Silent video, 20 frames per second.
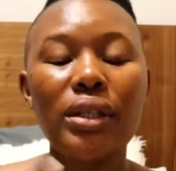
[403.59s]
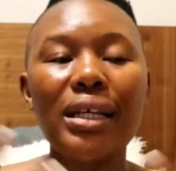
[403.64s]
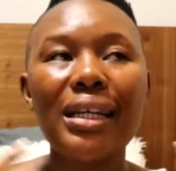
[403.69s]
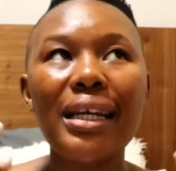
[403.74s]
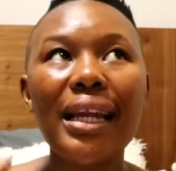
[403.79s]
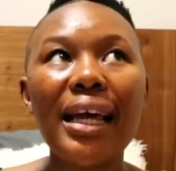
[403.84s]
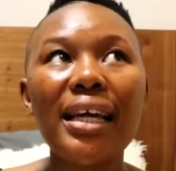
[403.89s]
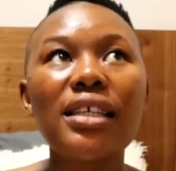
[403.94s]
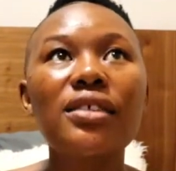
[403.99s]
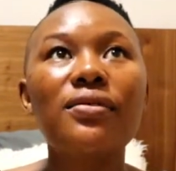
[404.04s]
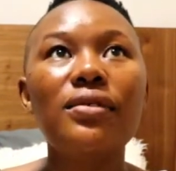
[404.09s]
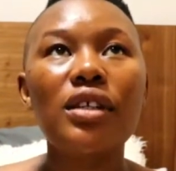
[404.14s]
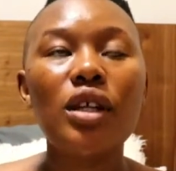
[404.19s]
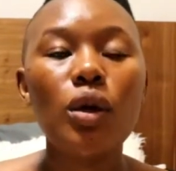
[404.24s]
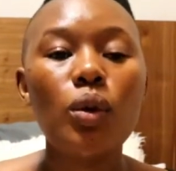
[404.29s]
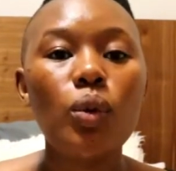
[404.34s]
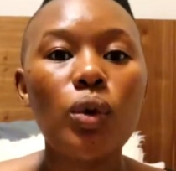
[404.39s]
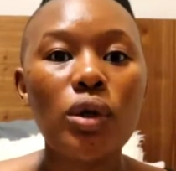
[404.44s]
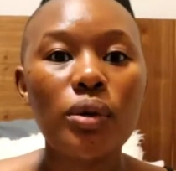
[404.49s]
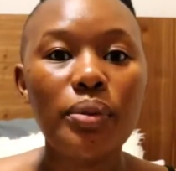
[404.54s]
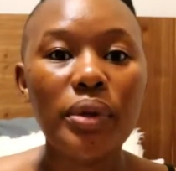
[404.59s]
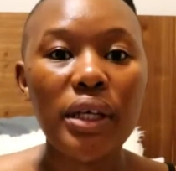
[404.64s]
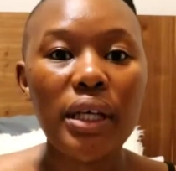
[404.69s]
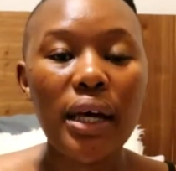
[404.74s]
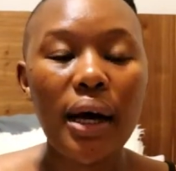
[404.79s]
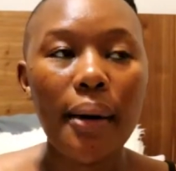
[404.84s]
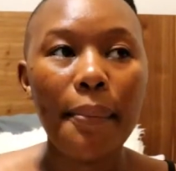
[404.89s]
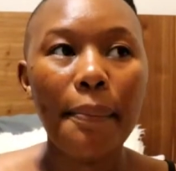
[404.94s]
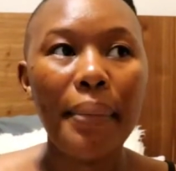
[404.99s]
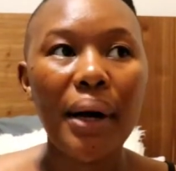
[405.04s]
The next video will
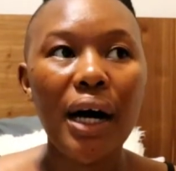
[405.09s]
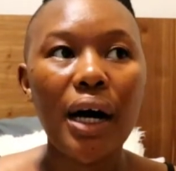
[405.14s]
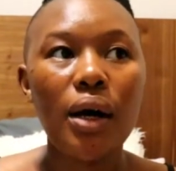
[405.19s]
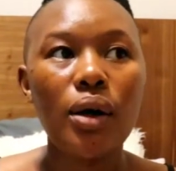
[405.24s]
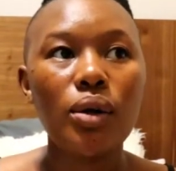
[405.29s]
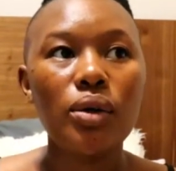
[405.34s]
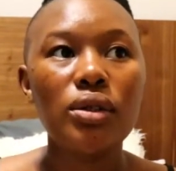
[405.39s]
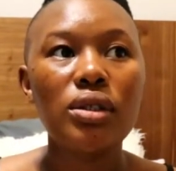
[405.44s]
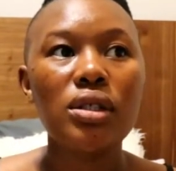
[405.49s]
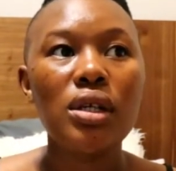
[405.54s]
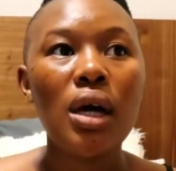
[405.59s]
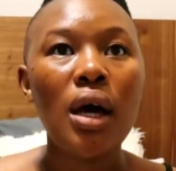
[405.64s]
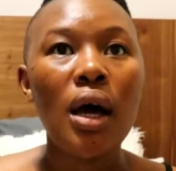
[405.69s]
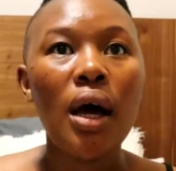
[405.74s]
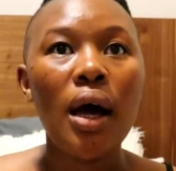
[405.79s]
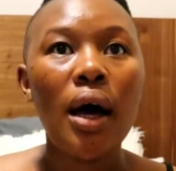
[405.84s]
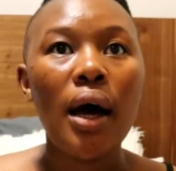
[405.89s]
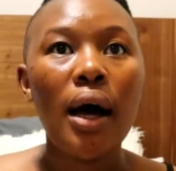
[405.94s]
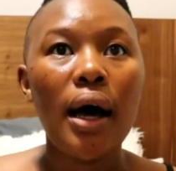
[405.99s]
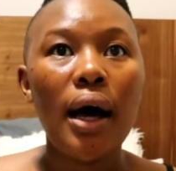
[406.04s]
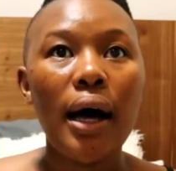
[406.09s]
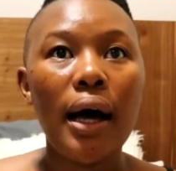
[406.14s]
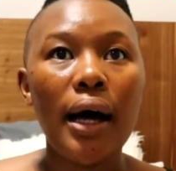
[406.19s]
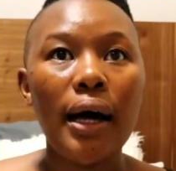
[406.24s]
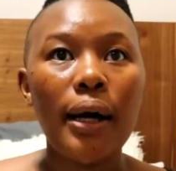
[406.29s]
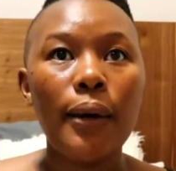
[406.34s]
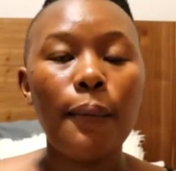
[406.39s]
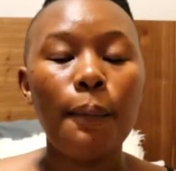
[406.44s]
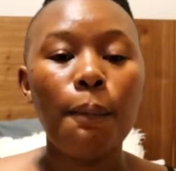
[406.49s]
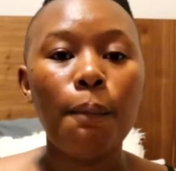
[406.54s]
be about
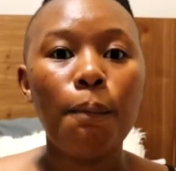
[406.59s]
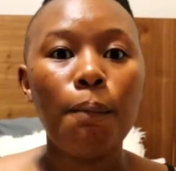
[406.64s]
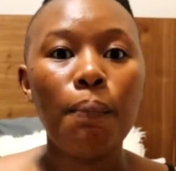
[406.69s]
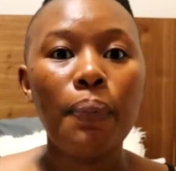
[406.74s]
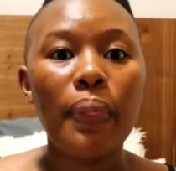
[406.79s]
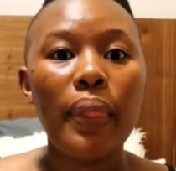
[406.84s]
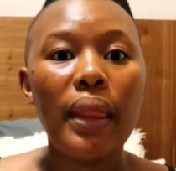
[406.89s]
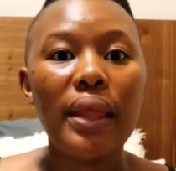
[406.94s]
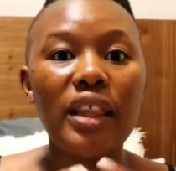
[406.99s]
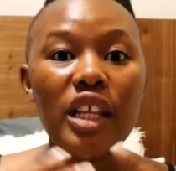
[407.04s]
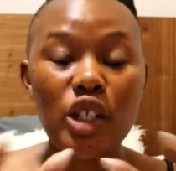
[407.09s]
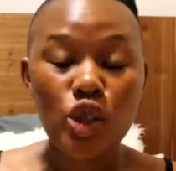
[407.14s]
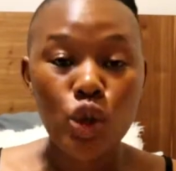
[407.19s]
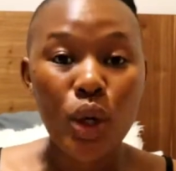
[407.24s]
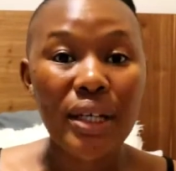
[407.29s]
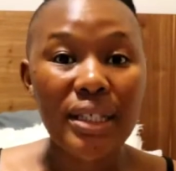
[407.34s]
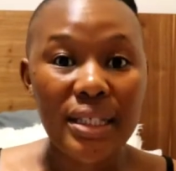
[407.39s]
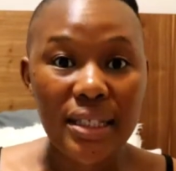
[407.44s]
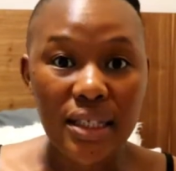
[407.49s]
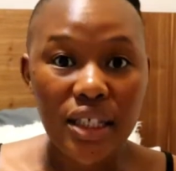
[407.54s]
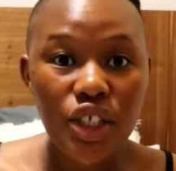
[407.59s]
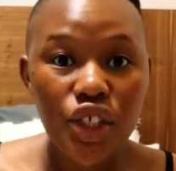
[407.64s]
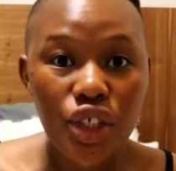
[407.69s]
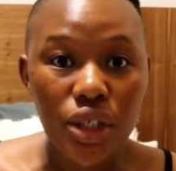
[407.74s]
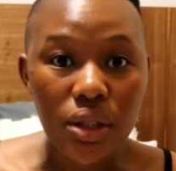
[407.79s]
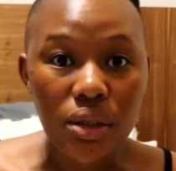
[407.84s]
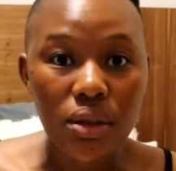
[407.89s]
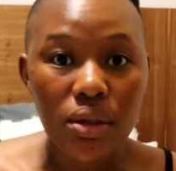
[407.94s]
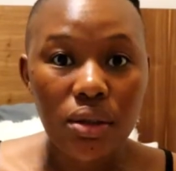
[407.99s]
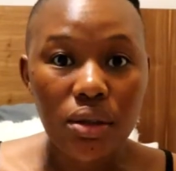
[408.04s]
the
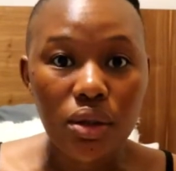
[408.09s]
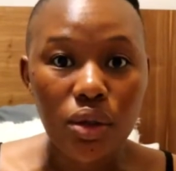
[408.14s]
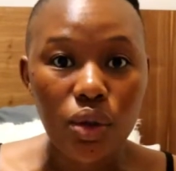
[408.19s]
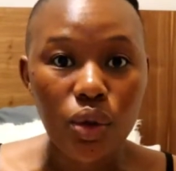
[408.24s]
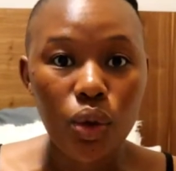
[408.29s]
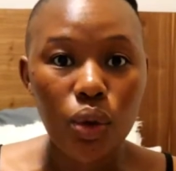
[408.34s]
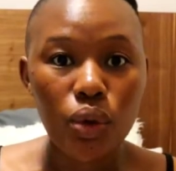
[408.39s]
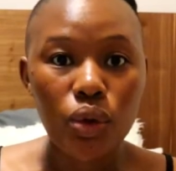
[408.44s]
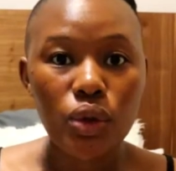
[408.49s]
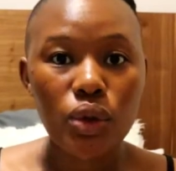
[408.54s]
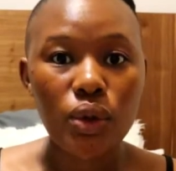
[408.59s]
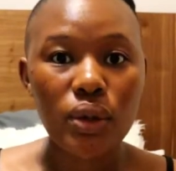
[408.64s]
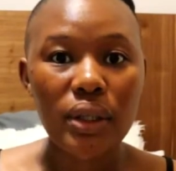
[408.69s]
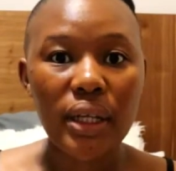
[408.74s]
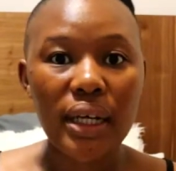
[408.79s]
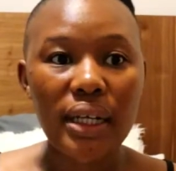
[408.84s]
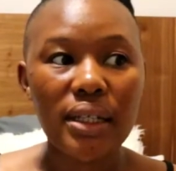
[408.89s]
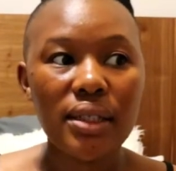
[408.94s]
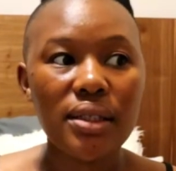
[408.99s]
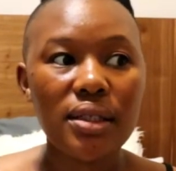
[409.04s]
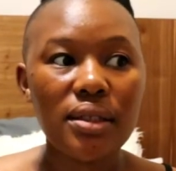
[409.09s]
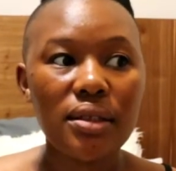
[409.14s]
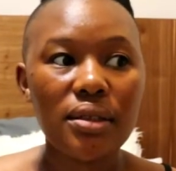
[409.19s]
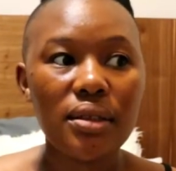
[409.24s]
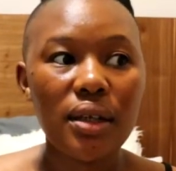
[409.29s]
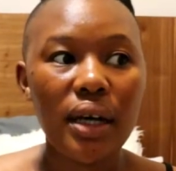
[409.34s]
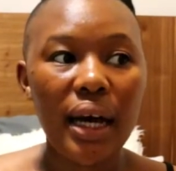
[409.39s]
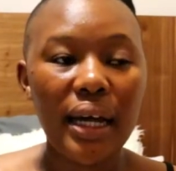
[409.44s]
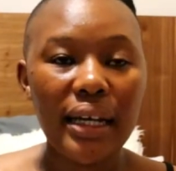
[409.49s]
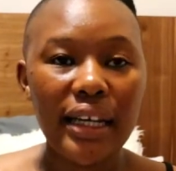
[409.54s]
transition, you know, so that
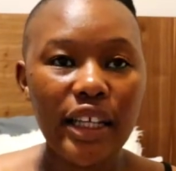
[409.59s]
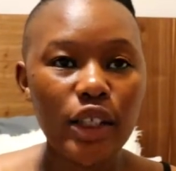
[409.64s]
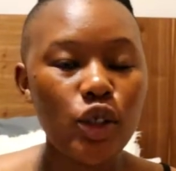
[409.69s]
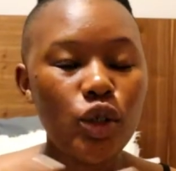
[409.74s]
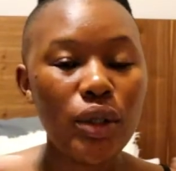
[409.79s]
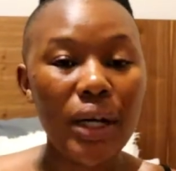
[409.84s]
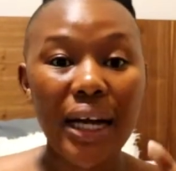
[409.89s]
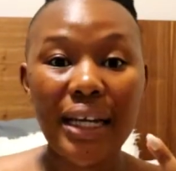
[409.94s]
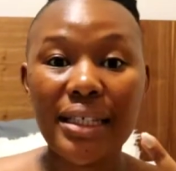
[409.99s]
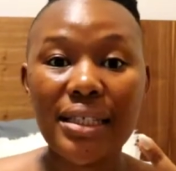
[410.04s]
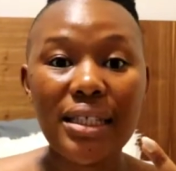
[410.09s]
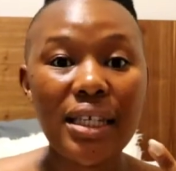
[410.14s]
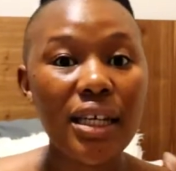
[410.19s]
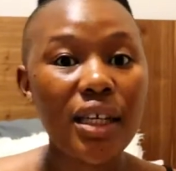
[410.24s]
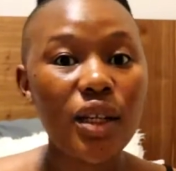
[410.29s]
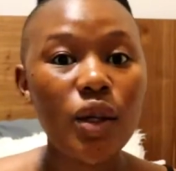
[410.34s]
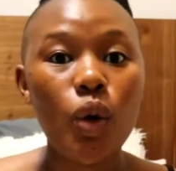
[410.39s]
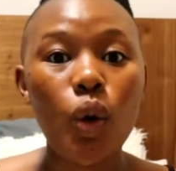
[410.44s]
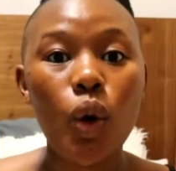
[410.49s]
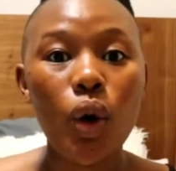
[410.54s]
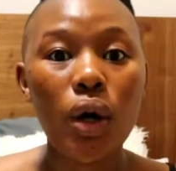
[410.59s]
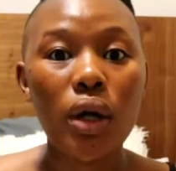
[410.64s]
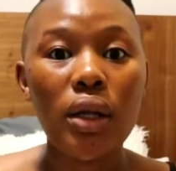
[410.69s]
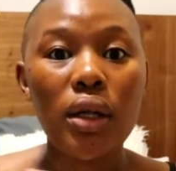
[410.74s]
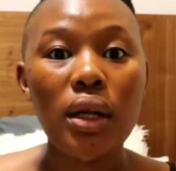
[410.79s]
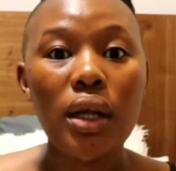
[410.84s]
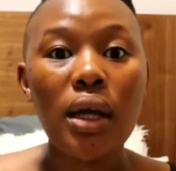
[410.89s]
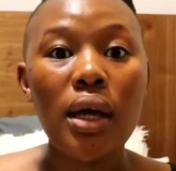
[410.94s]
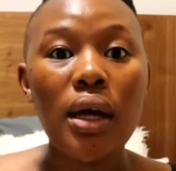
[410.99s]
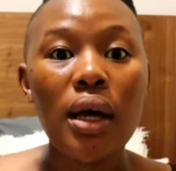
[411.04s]
I let you guys in
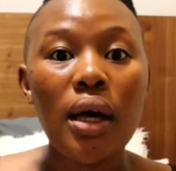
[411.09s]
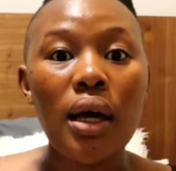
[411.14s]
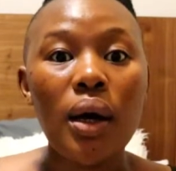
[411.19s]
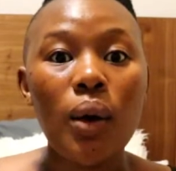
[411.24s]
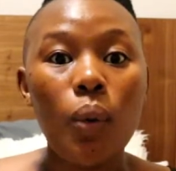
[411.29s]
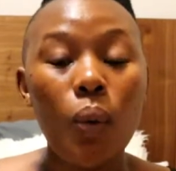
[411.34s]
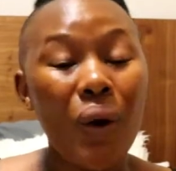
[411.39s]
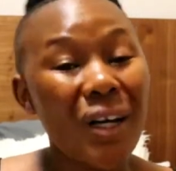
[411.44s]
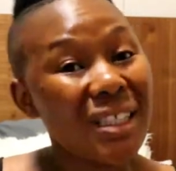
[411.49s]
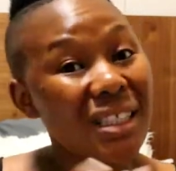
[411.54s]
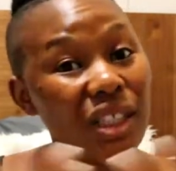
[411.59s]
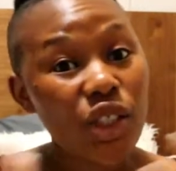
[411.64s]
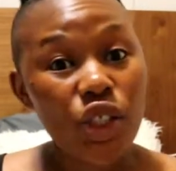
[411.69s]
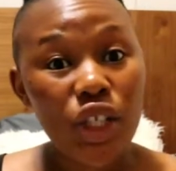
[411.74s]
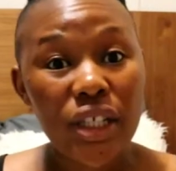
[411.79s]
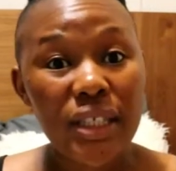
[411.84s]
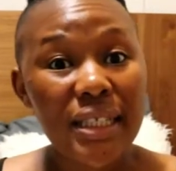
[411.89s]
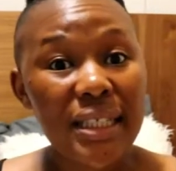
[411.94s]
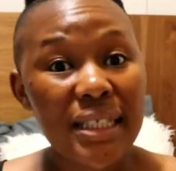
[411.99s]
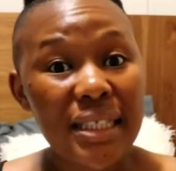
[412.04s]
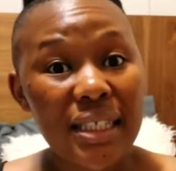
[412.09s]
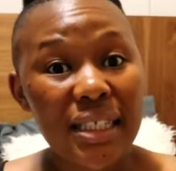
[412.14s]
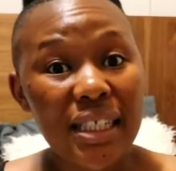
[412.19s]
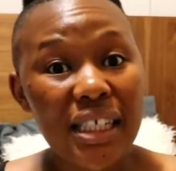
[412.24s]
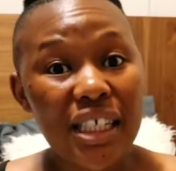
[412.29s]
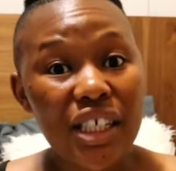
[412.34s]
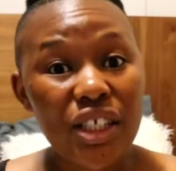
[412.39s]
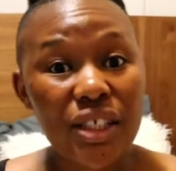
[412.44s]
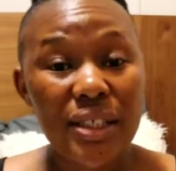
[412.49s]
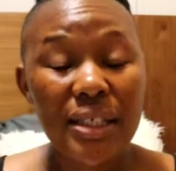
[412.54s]
on, was the transition
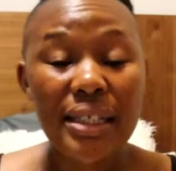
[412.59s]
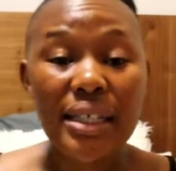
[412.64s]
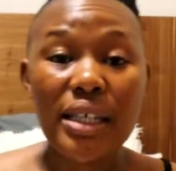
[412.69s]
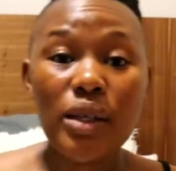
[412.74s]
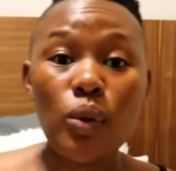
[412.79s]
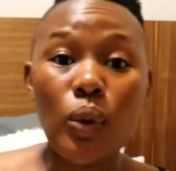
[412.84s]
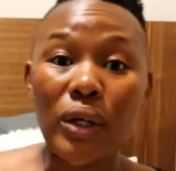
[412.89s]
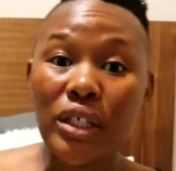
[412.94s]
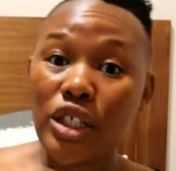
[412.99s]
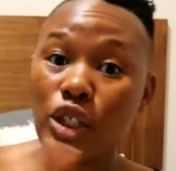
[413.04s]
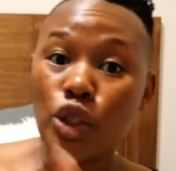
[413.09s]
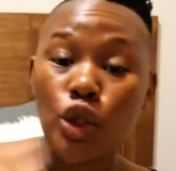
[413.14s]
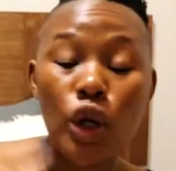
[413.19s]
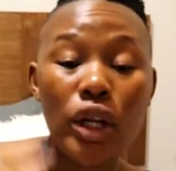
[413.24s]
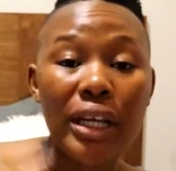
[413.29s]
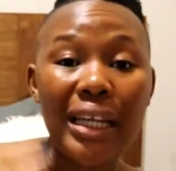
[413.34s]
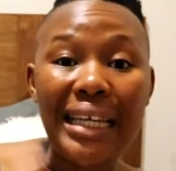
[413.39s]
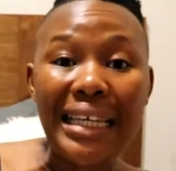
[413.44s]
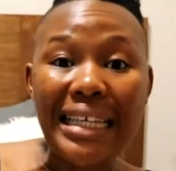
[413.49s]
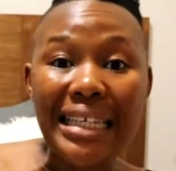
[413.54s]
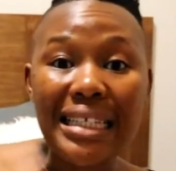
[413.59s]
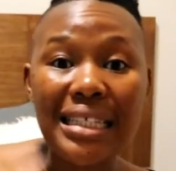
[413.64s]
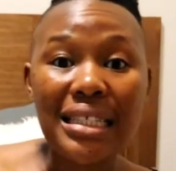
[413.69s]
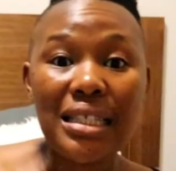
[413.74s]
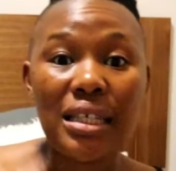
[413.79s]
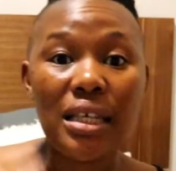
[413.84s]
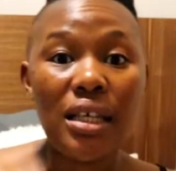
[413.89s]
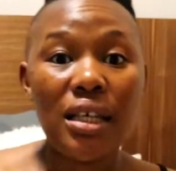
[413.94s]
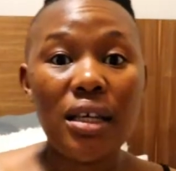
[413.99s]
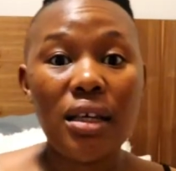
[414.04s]
easy? Was it not
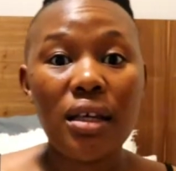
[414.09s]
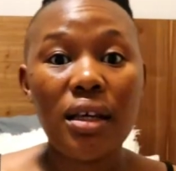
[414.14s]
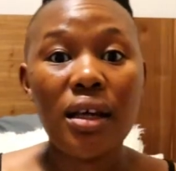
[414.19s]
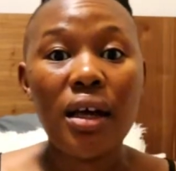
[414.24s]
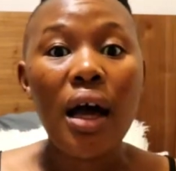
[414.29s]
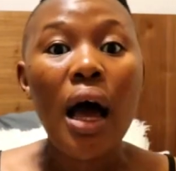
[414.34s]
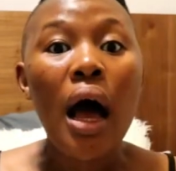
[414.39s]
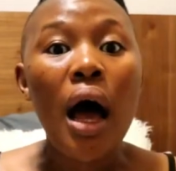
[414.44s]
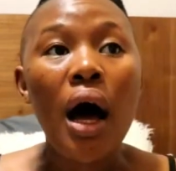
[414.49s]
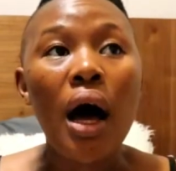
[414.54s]
easy?